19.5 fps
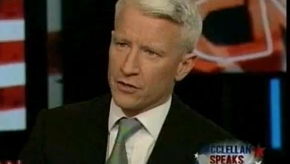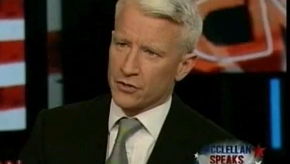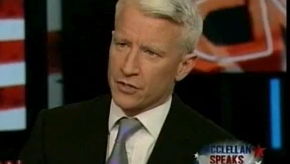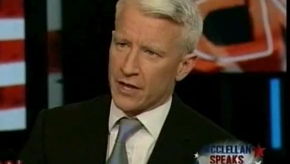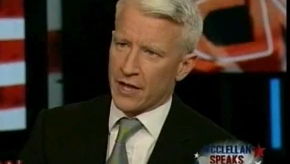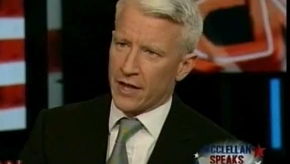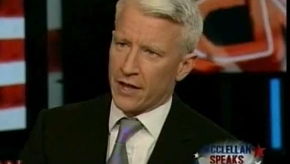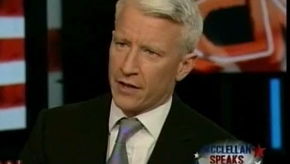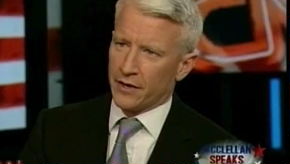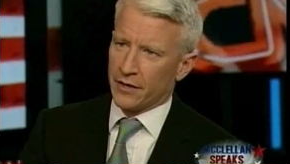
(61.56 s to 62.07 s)
House
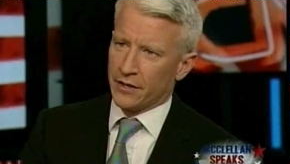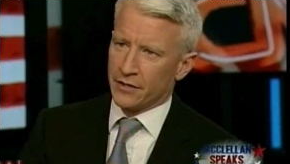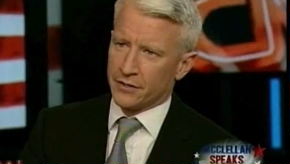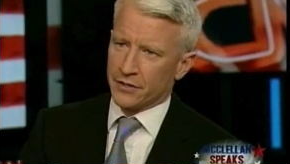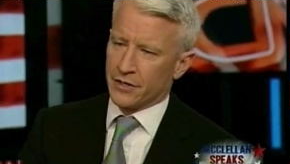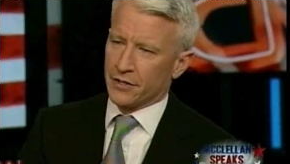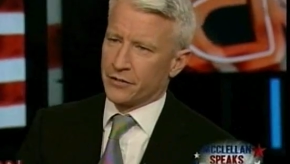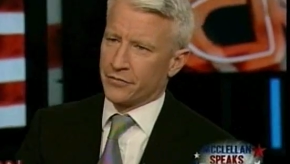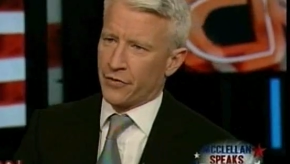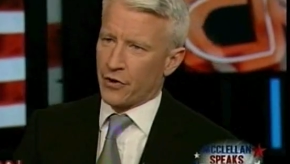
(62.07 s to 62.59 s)
and
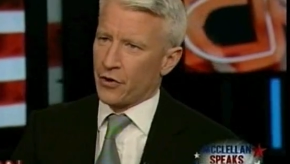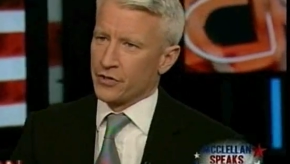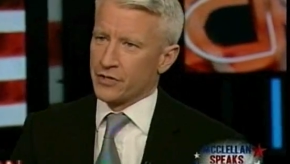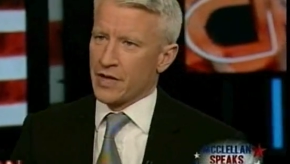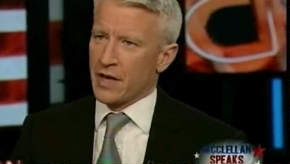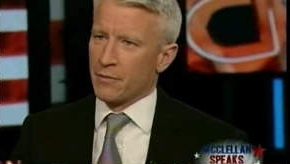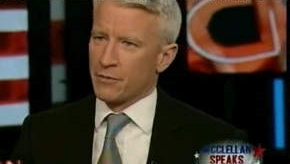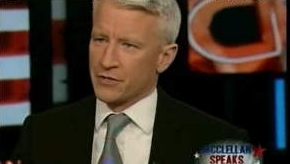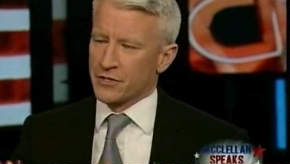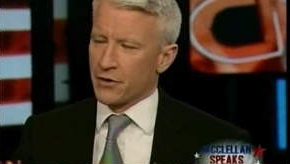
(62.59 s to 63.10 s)
its, its various
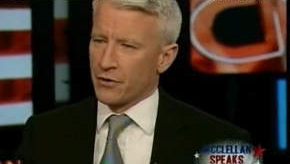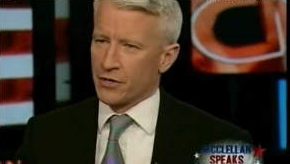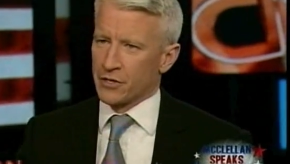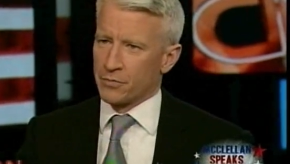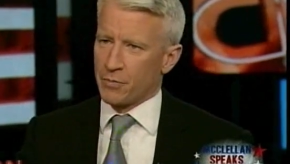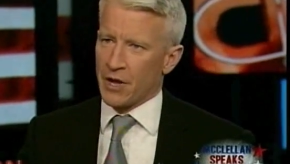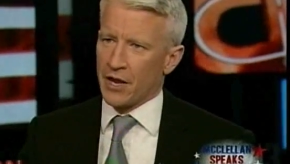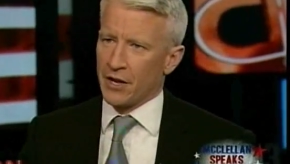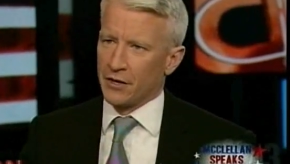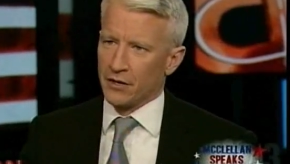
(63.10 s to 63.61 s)

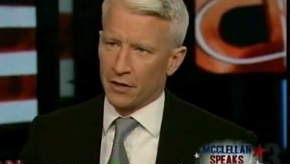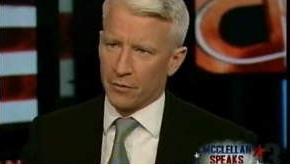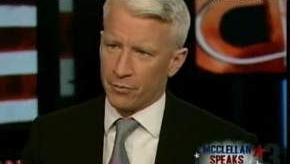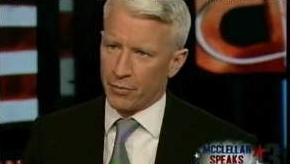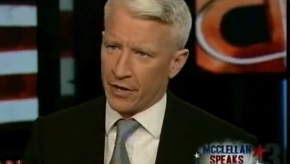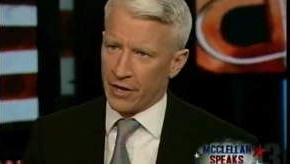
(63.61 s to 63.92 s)
emissaries, paid and